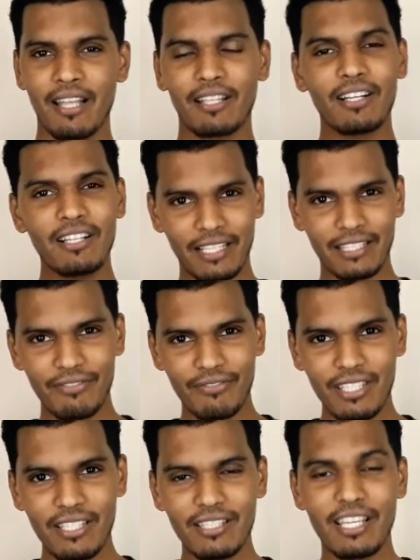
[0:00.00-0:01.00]

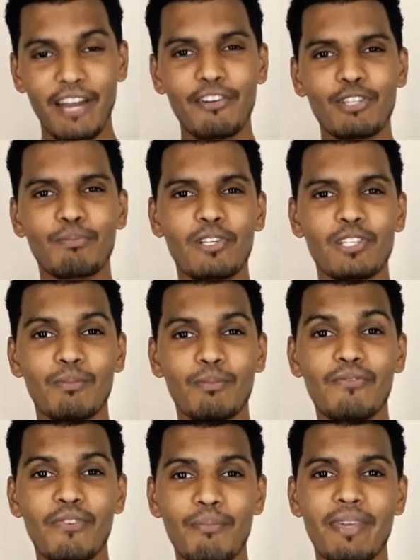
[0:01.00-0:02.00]
Collectively, they are responsible
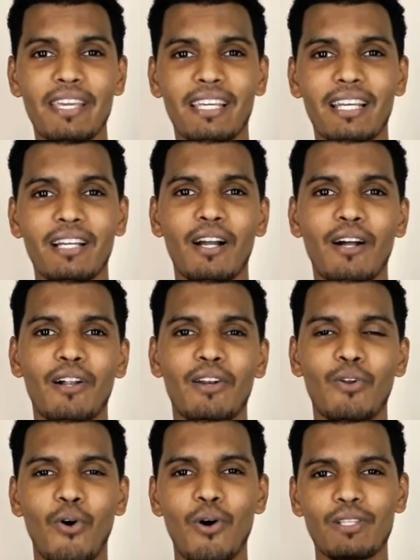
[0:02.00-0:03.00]
for making
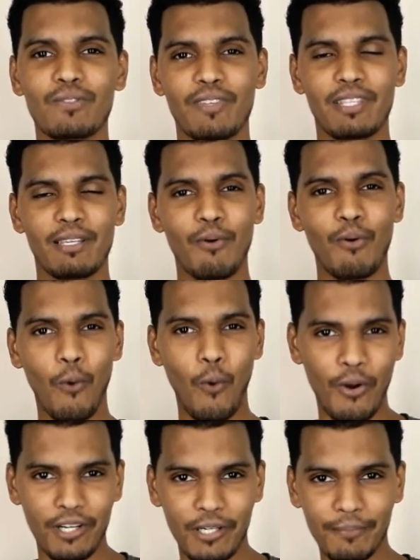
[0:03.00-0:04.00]
laws for the
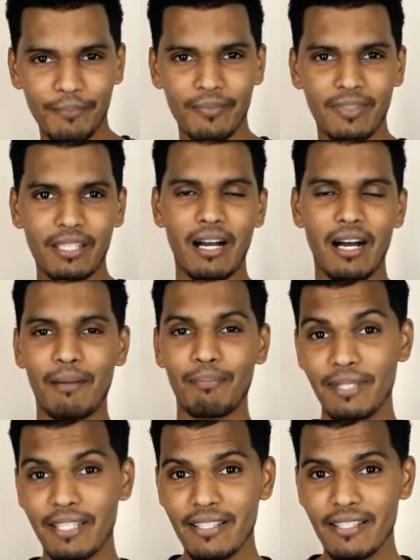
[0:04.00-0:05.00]
order,
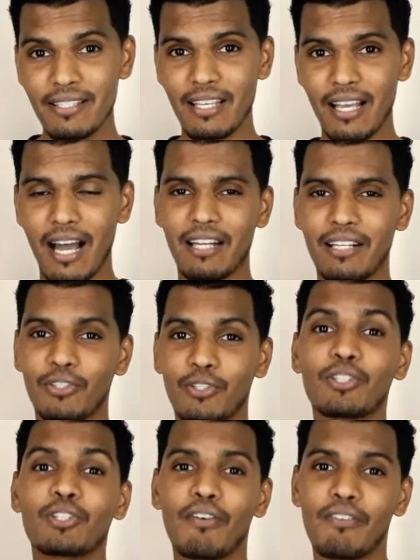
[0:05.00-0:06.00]
peace, and
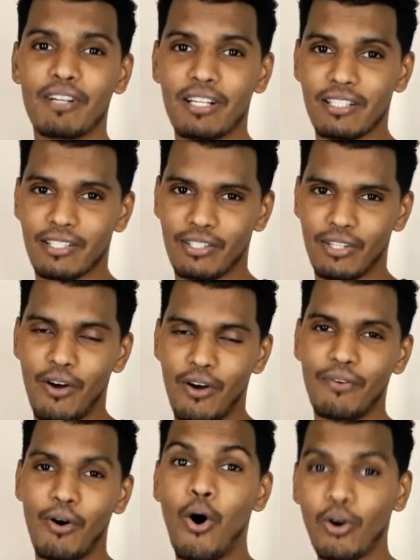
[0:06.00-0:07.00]
good governance of
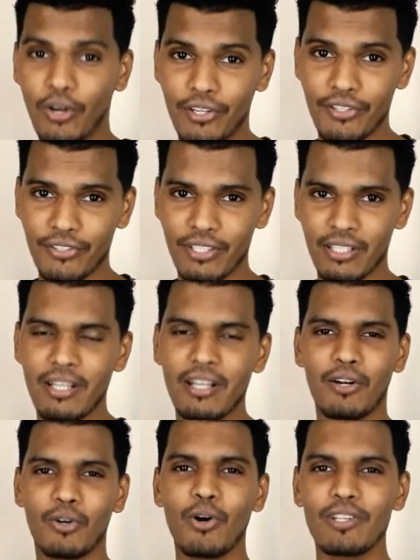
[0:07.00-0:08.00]
our country.
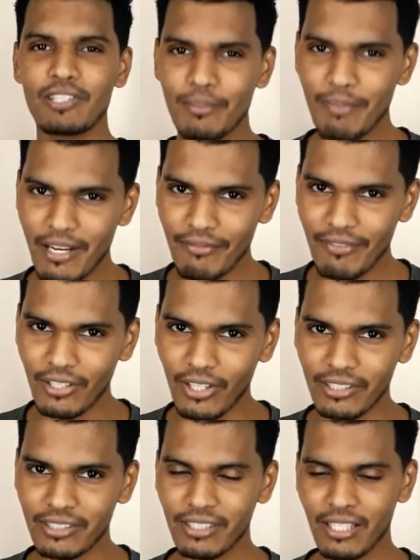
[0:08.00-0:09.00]
Laws to benefit
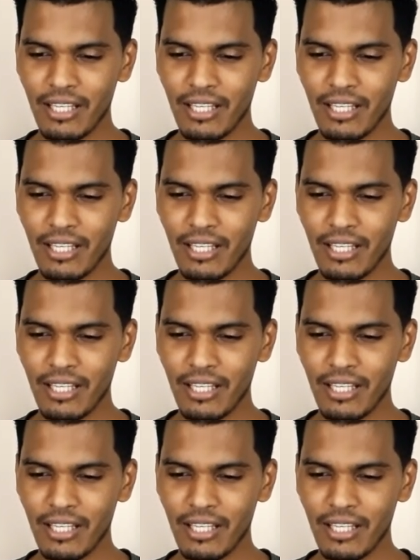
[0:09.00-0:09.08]
us.